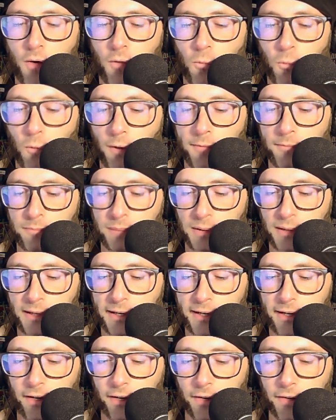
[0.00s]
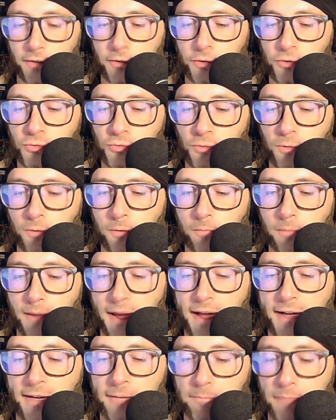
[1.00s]
1 player, controller
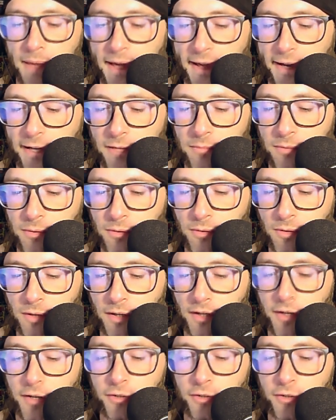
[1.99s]
pack compatible,